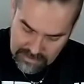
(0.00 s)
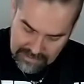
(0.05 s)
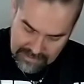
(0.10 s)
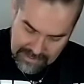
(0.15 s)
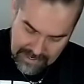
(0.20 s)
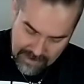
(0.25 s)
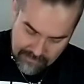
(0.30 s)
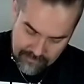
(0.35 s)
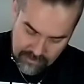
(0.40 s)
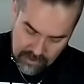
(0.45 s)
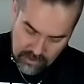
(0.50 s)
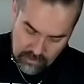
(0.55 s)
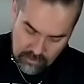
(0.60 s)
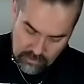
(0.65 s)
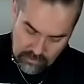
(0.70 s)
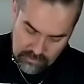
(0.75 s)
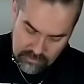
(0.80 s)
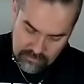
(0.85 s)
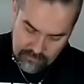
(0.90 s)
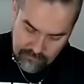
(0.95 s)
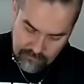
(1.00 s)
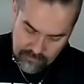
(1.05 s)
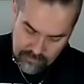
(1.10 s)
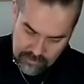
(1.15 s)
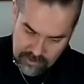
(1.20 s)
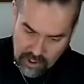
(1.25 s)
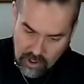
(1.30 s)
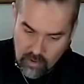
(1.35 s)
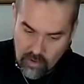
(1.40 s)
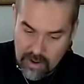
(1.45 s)
in every hole.
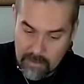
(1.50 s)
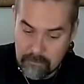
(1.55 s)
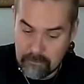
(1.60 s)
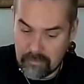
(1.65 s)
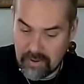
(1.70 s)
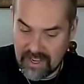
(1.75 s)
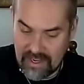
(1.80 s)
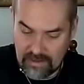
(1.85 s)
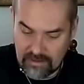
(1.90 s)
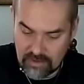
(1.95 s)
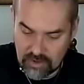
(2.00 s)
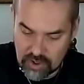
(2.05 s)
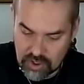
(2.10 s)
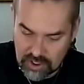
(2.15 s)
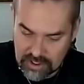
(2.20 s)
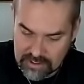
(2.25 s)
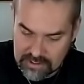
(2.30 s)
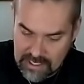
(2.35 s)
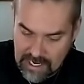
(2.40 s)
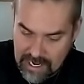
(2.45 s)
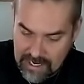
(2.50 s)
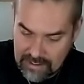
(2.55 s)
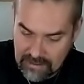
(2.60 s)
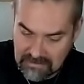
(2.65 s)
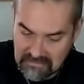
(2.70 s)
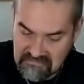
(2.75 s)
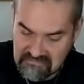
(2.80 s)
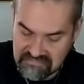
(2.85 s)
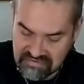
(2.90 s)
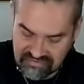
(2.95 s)
So a pinch is
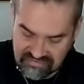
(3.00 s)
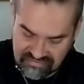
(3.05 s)
like,